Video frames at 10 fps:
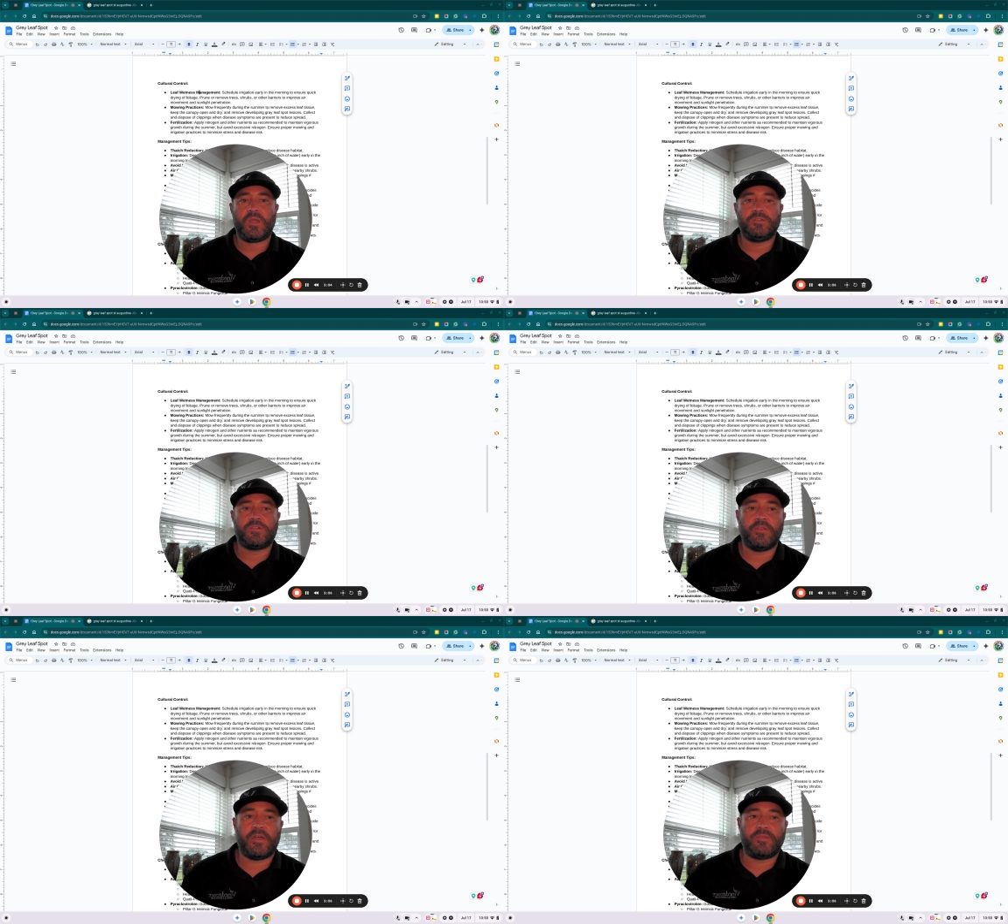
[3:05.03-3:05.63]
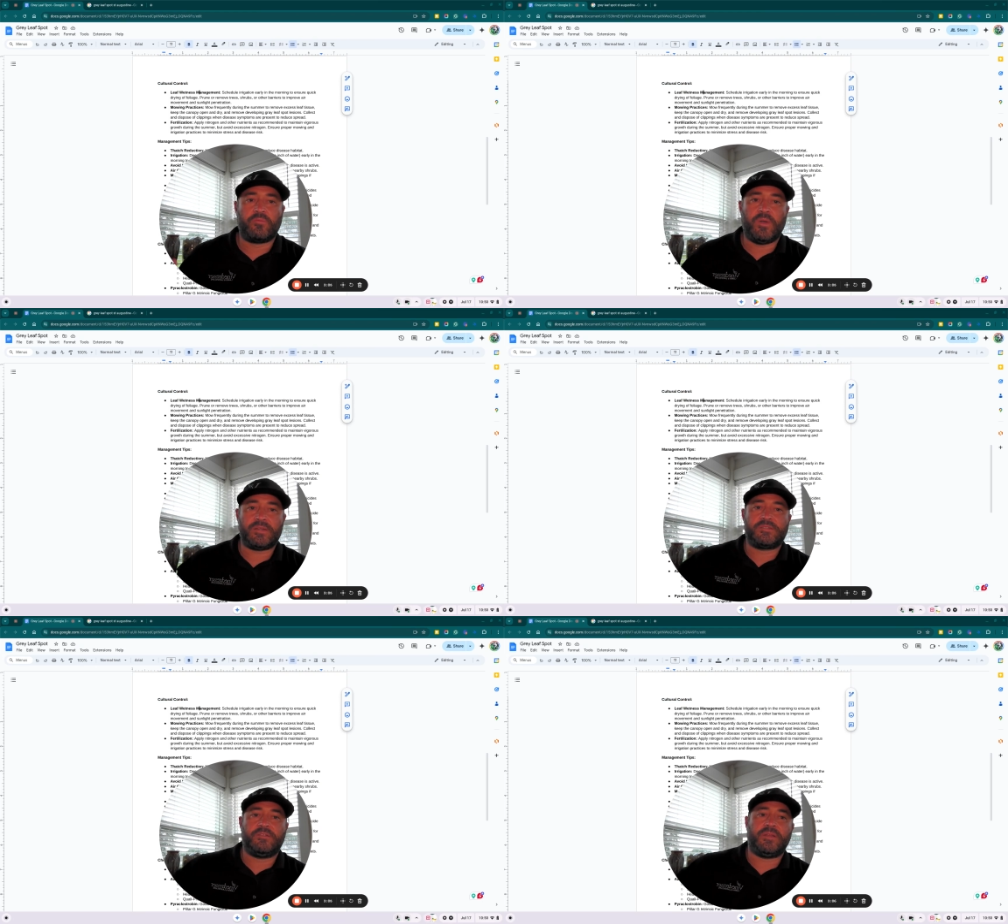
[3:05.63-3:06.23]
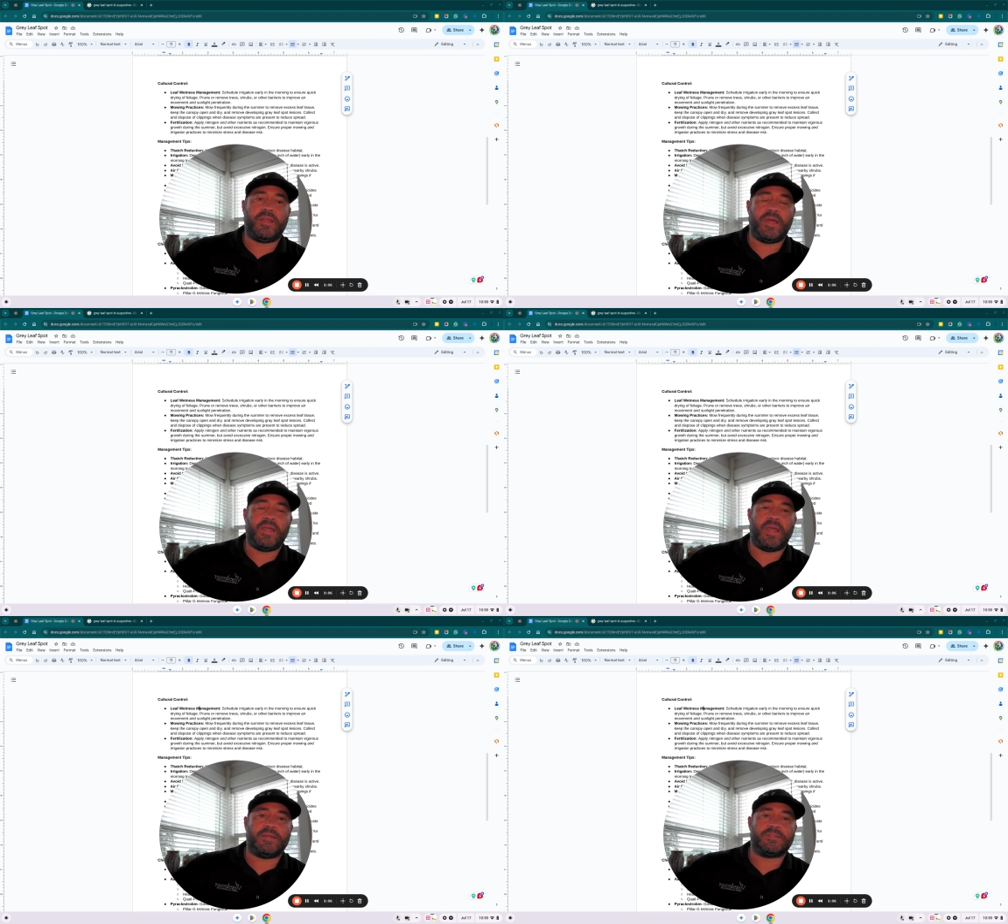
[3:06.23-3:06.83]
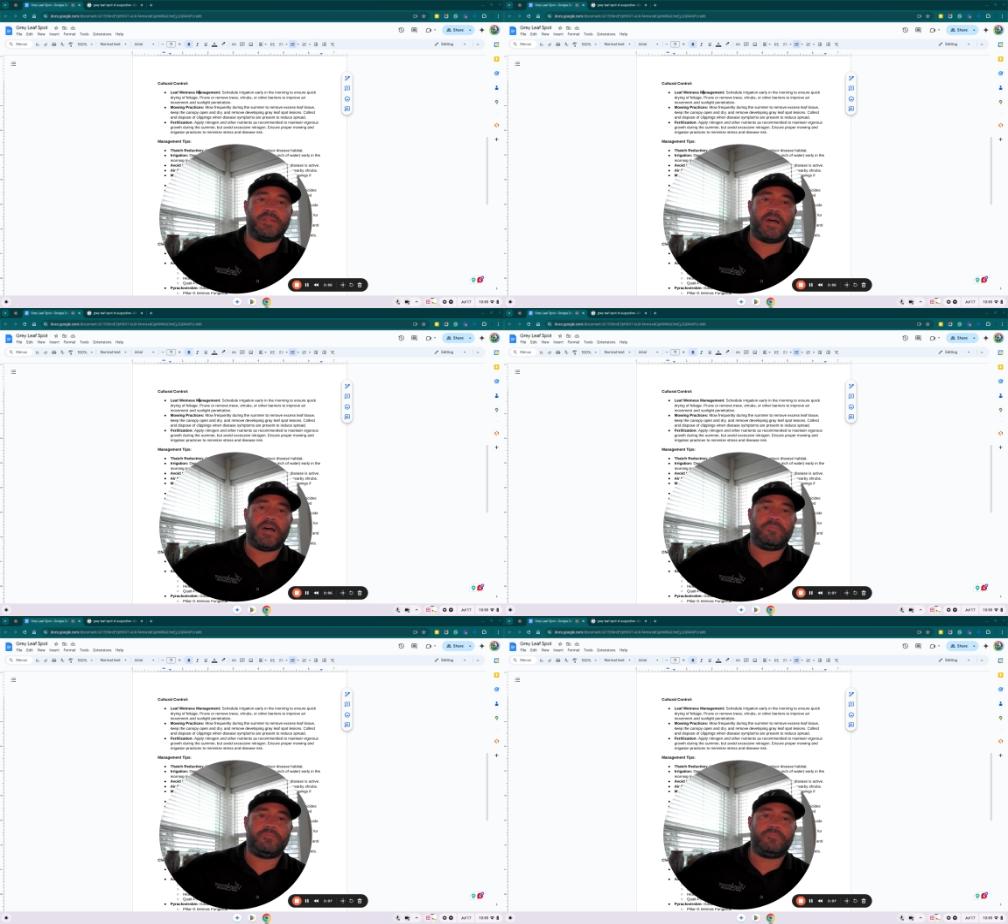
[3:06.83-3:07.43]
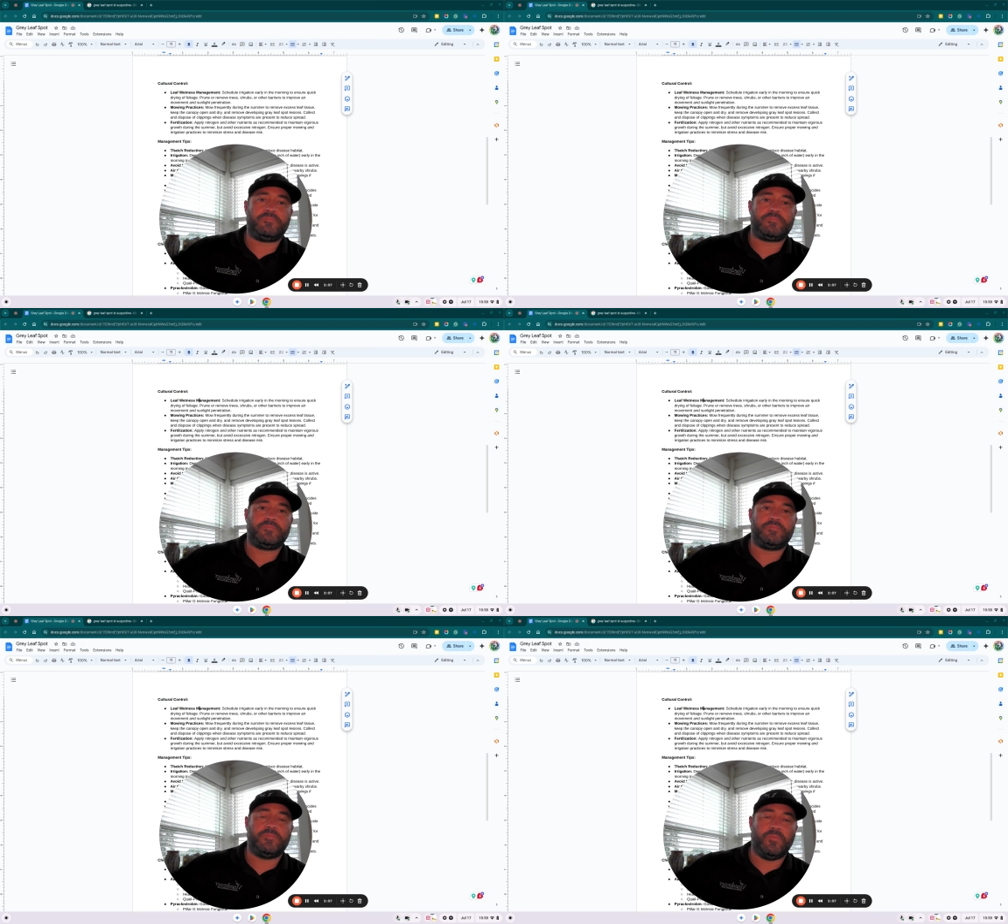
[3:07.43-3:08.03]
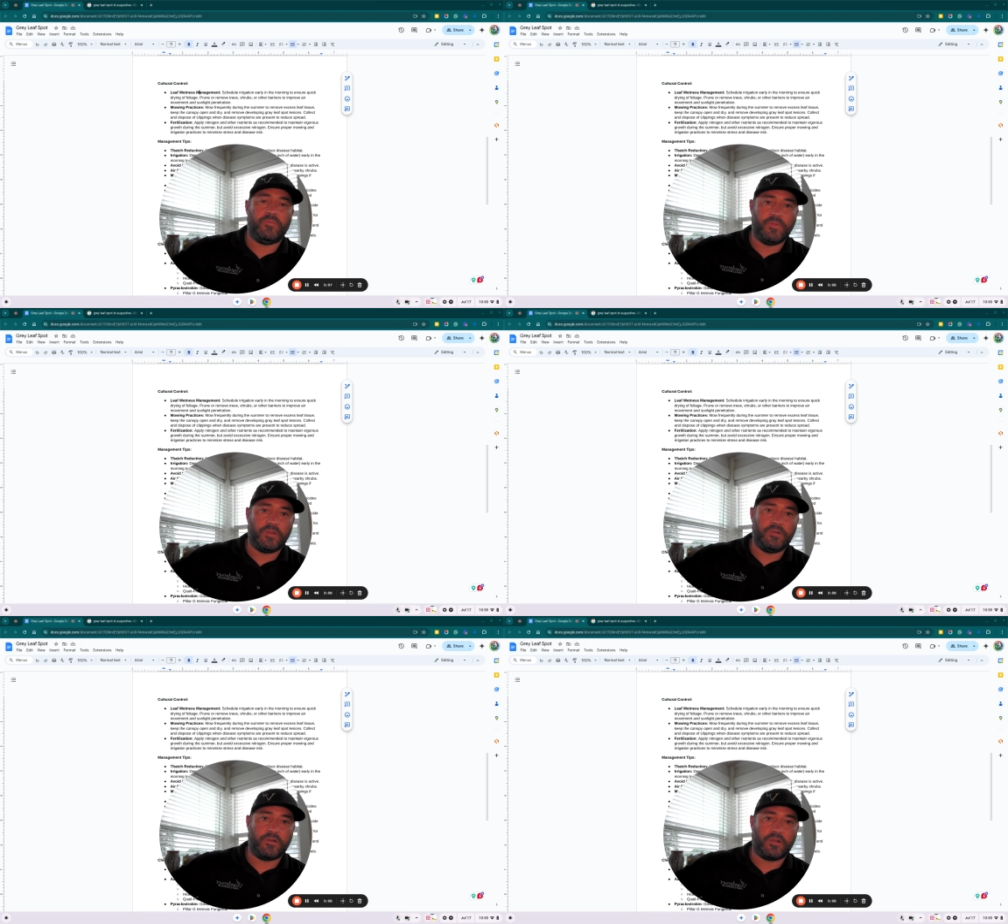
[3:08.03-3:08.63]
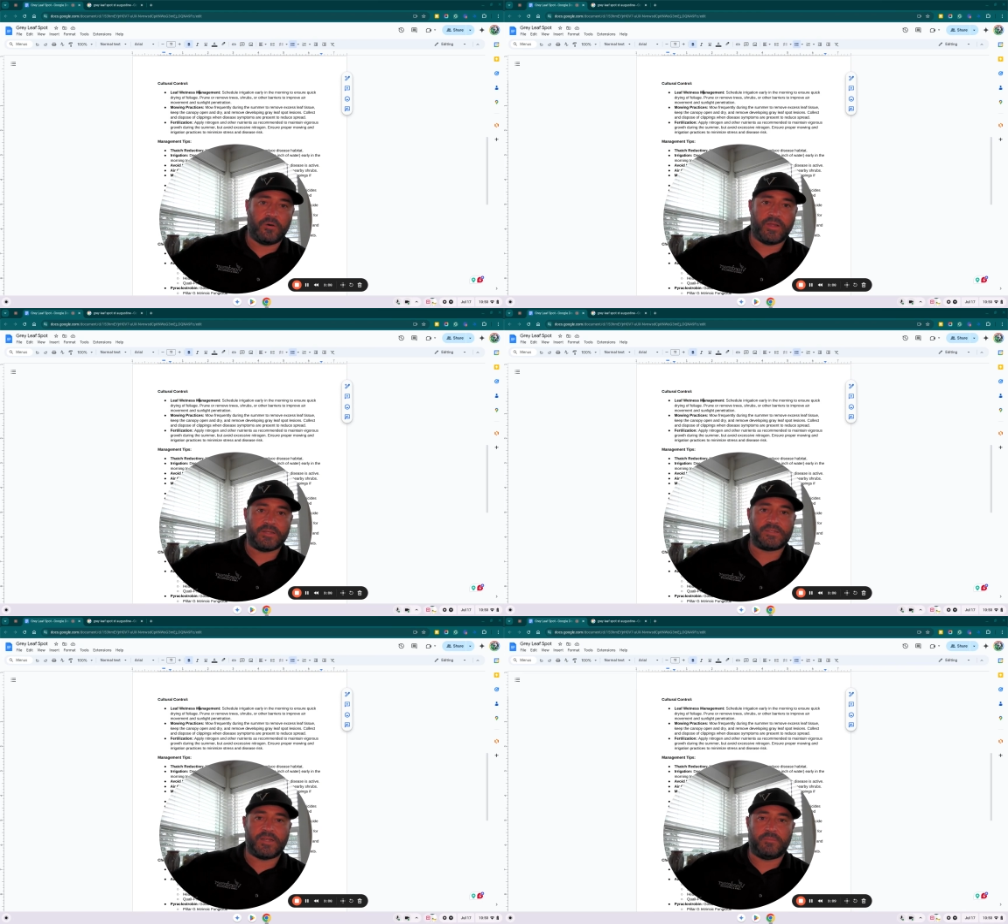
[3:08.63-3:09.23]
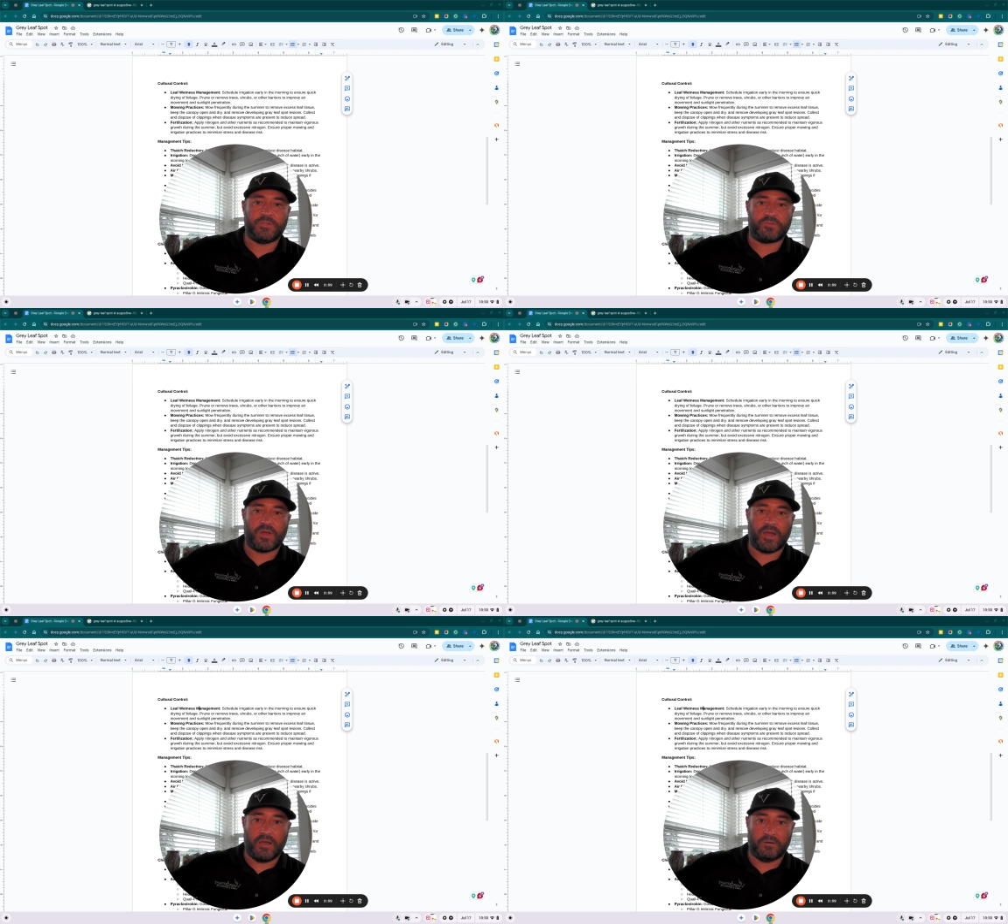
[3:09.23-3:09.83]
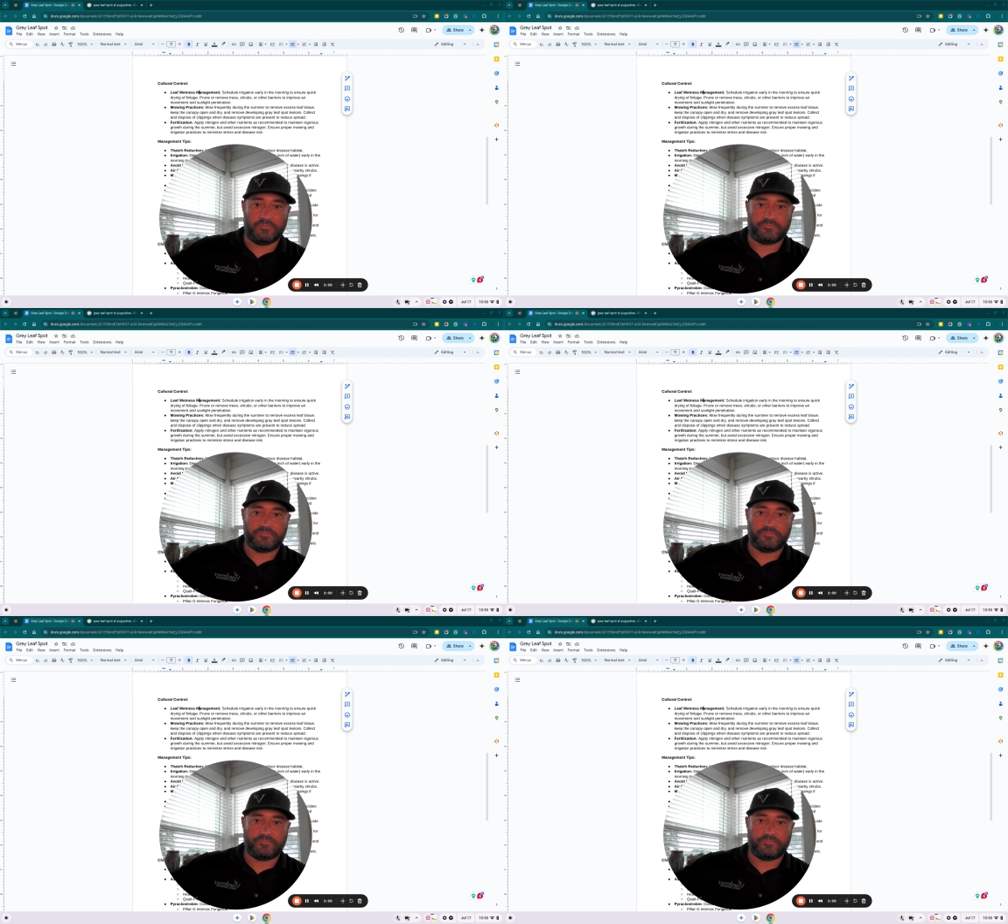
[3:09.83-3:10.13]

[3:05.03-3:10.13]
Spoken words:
so that the rest of the day has time, your lawn has time to dry out.